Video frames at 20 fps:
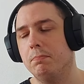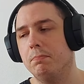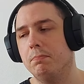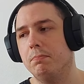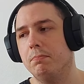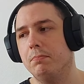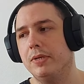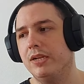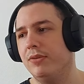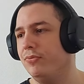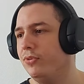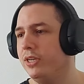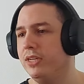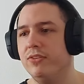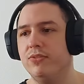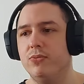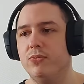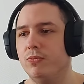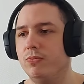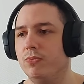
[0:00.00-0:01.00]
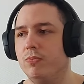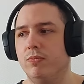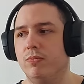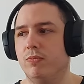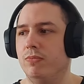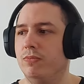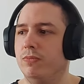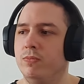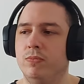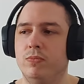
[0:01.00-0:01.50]
and I forget
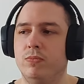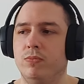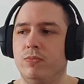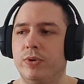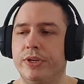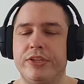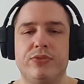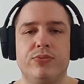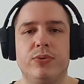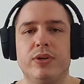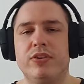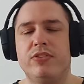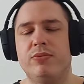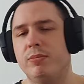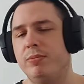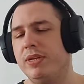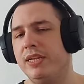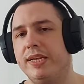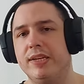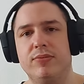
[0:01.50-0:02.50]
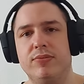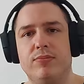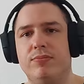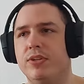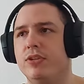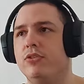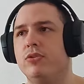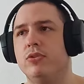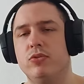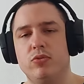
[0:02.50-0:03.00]
when it was, maybe like
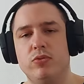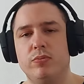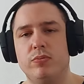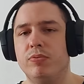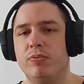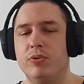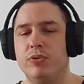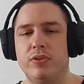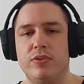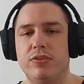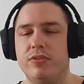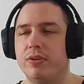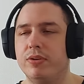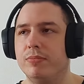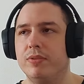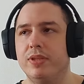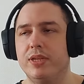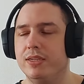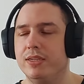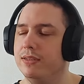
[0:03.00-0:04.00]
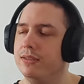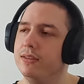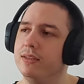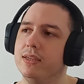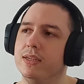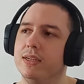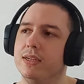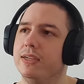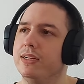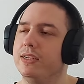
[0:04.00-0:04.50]
version two point something.
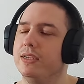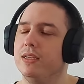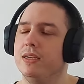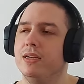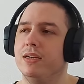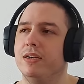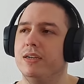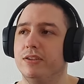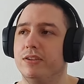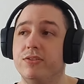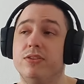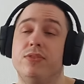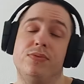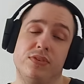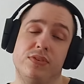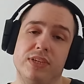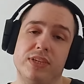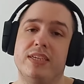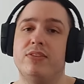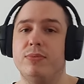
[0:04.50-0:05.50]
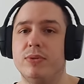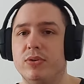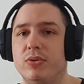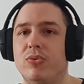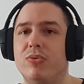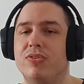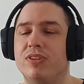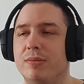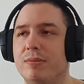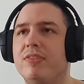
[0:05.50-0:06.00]
Uh, so it feels like it's been a long
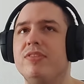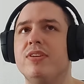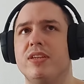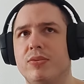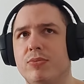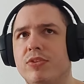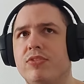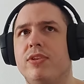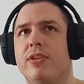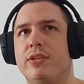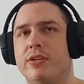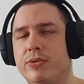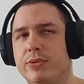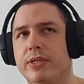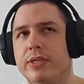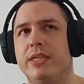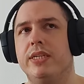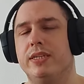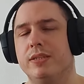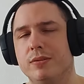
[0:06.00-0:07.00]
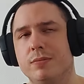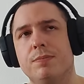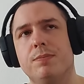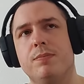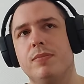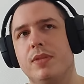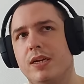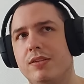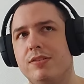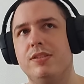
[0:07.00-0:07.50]
time. I think it was in the U A, yeah.
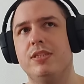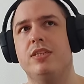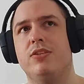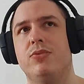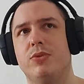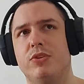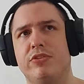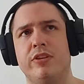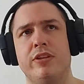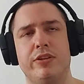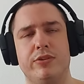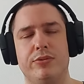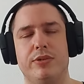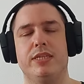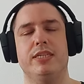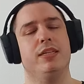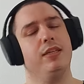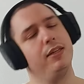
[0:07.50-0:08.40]
I think it was in the U A.